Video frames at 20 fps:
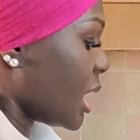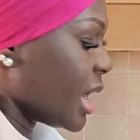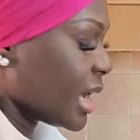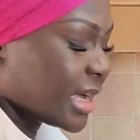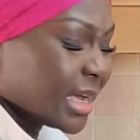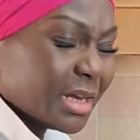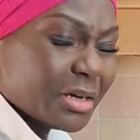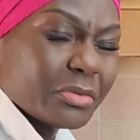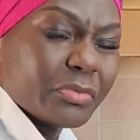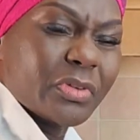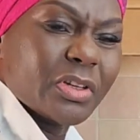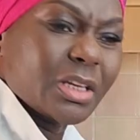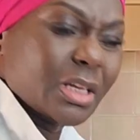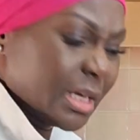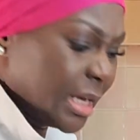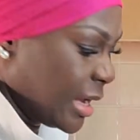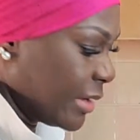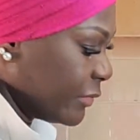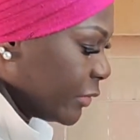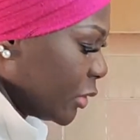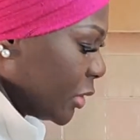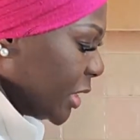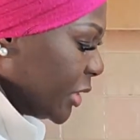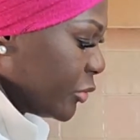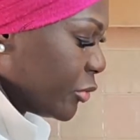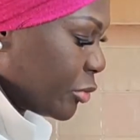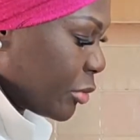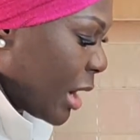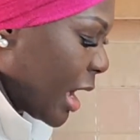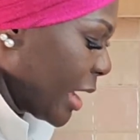I kind of feel like I've got a
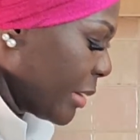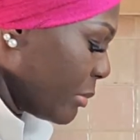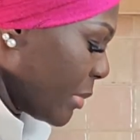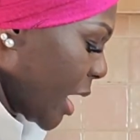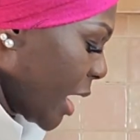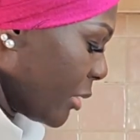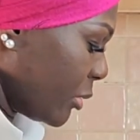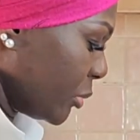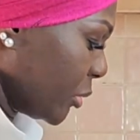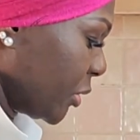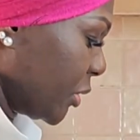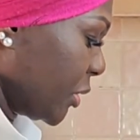dry mouth.